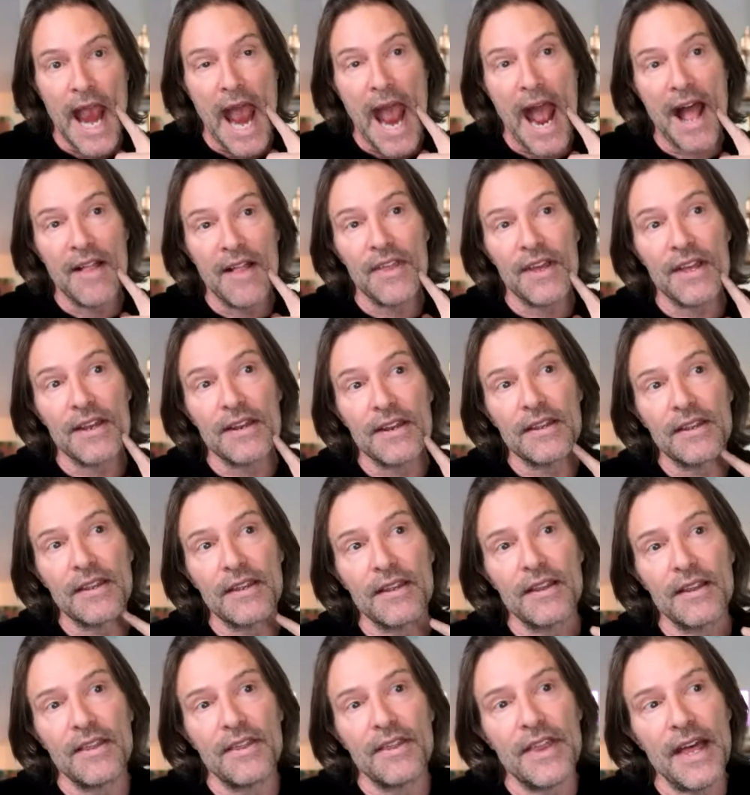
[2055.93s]
And
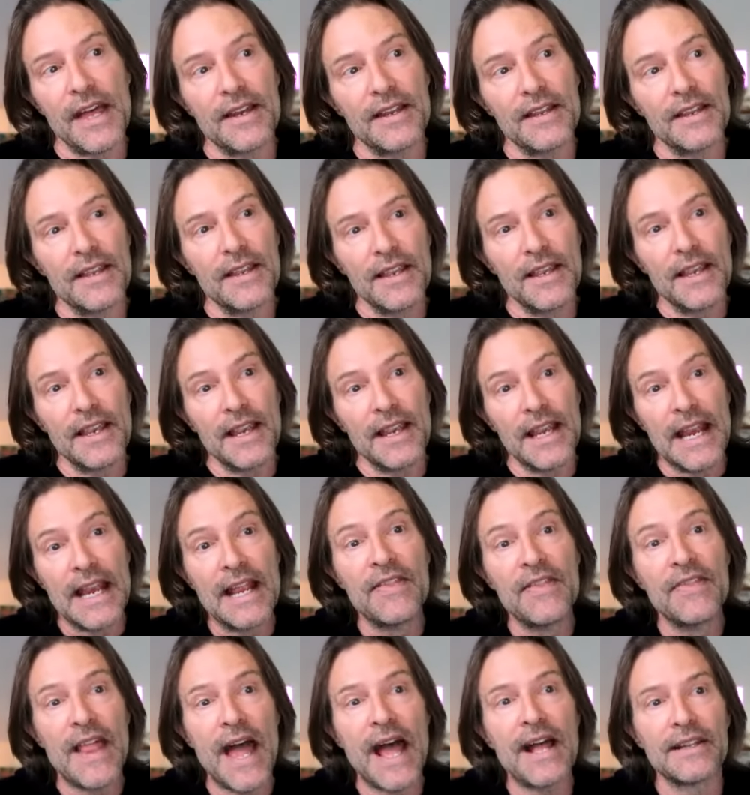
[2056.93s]
that
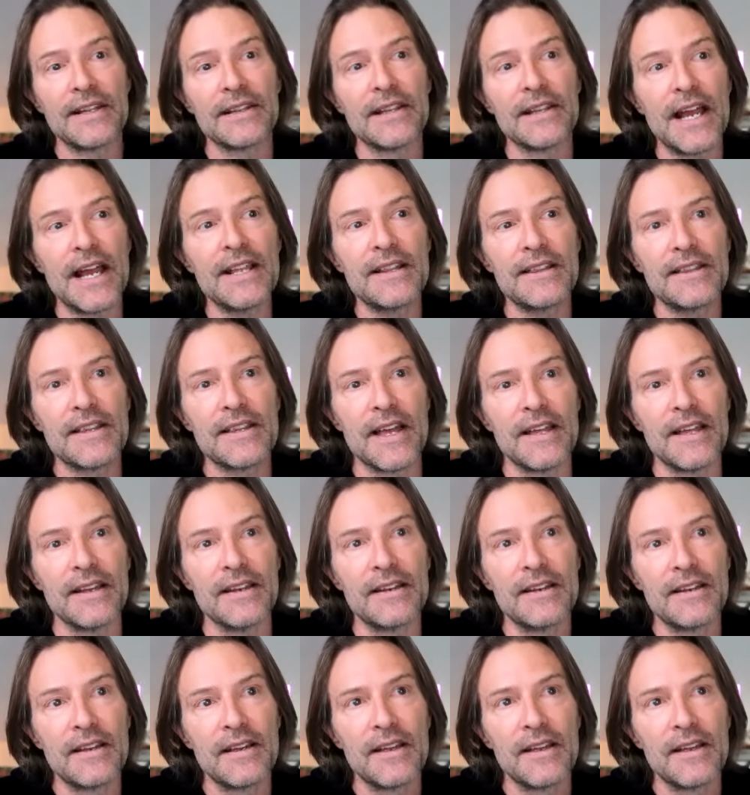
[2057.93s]
in that light, then,